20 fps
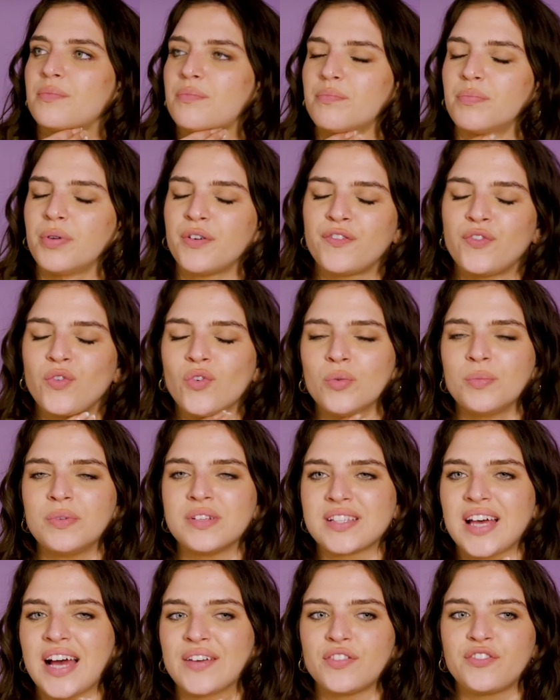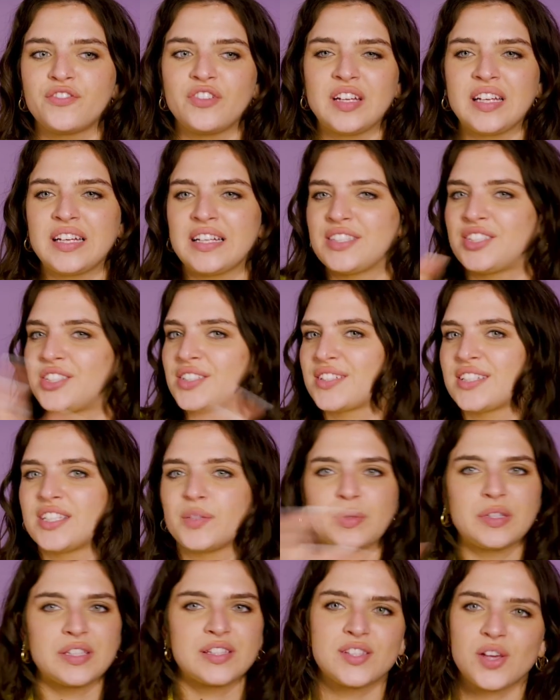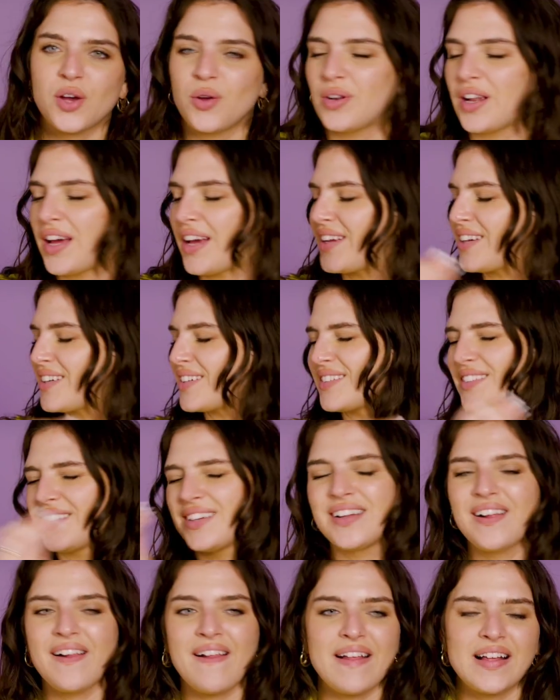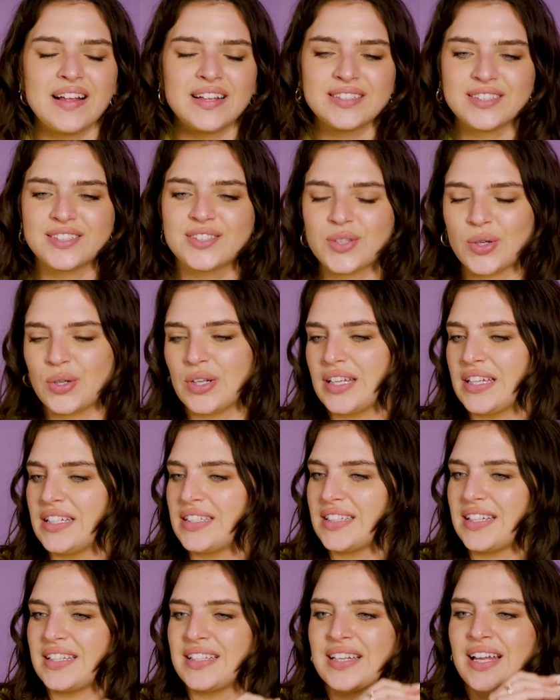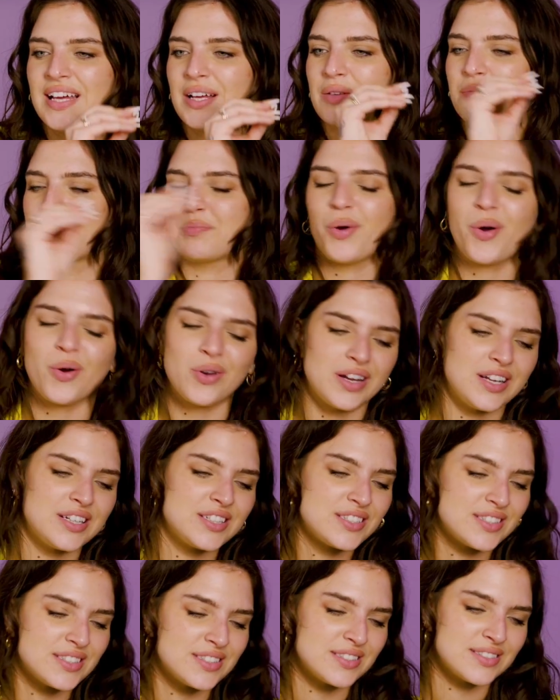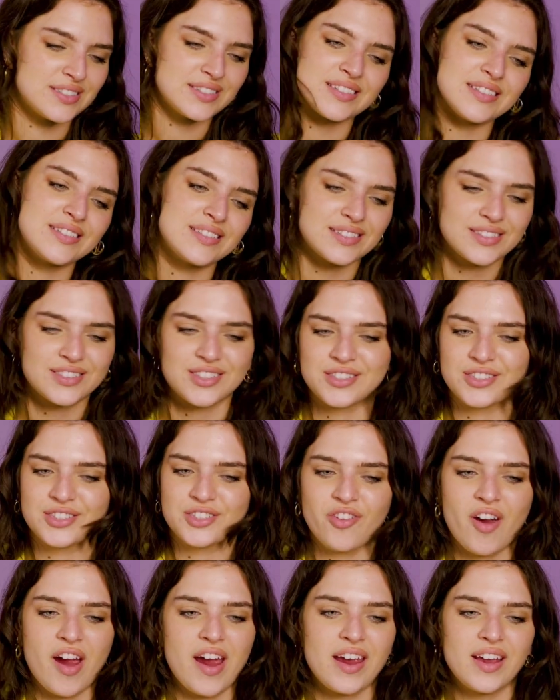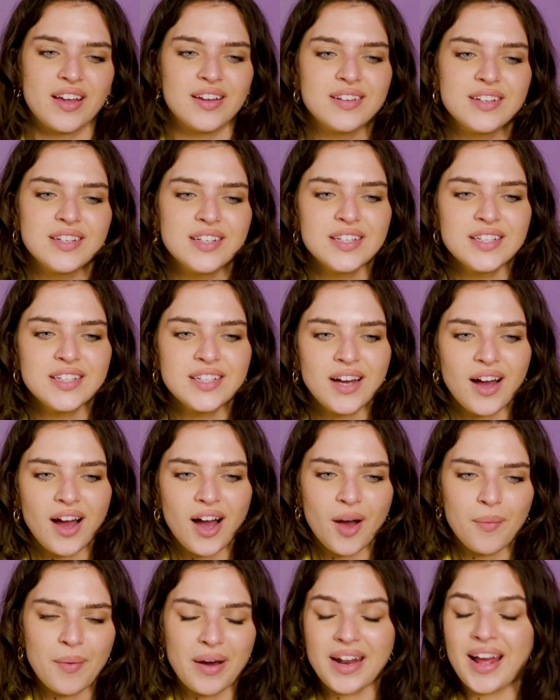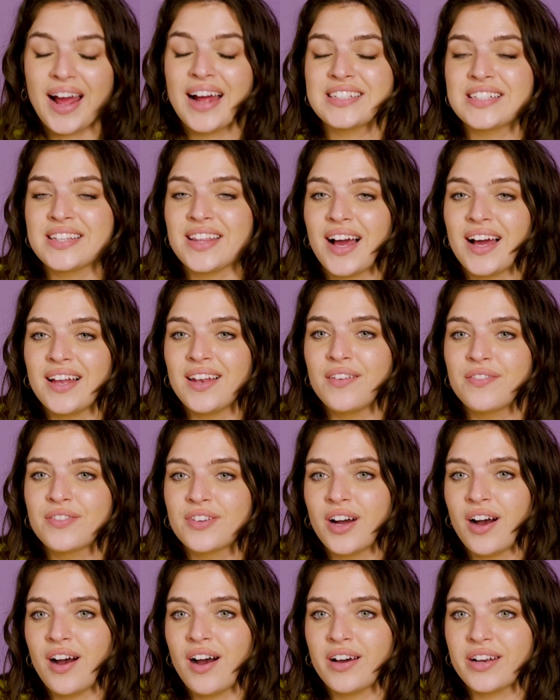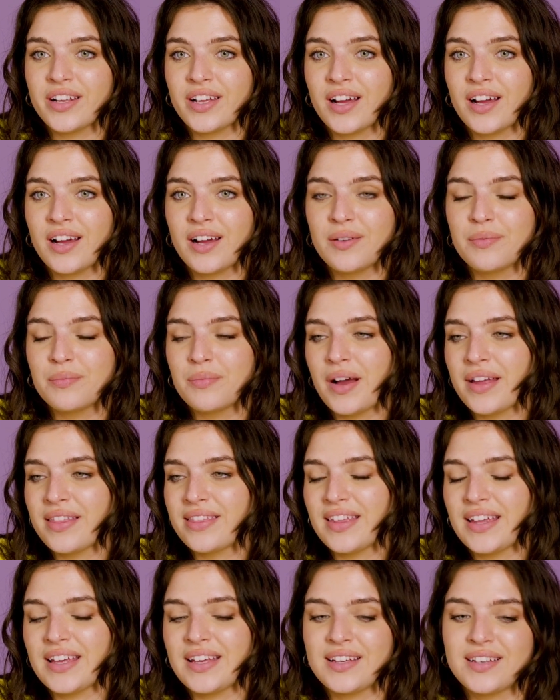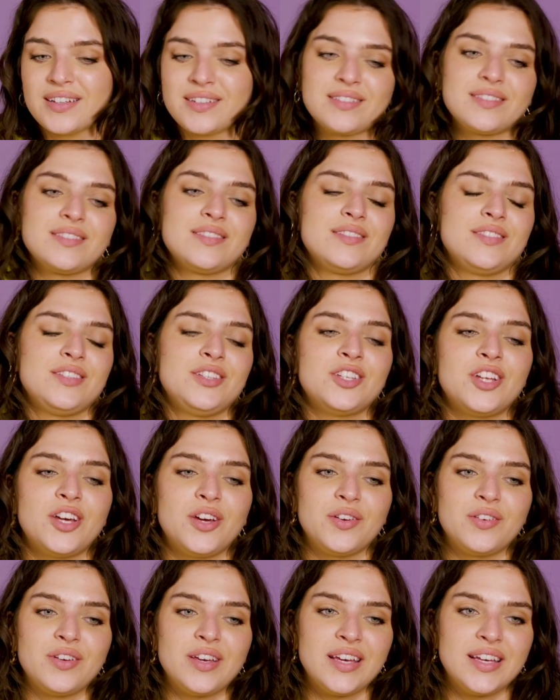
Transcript: performance, I have a feeling, is just going to be so like solid and like polished and just great. And I love Cardia. I think, you know,